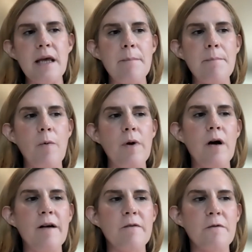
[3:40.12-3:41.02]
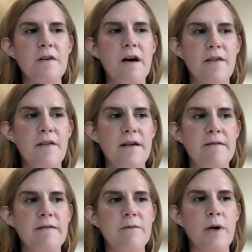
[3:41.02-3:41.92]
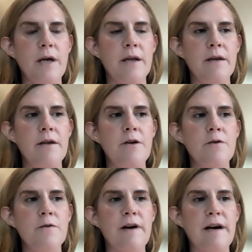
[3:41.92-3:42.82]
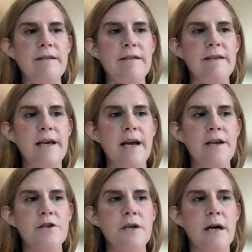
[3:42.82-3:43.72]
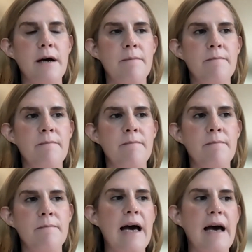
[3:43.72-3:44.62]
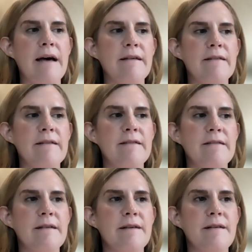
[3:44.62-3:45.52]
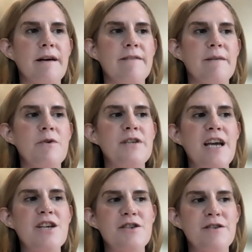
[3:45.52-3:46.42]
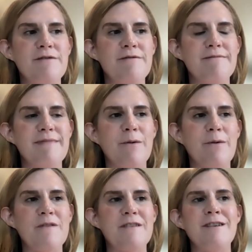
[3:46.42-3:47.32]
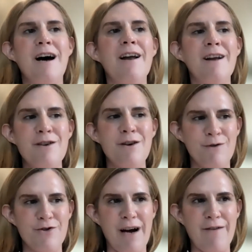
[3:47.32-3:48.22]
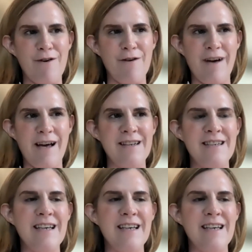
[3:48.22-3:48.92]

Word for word: but we also saw this when you defined CH um, as as a mutation that was not a known driver event.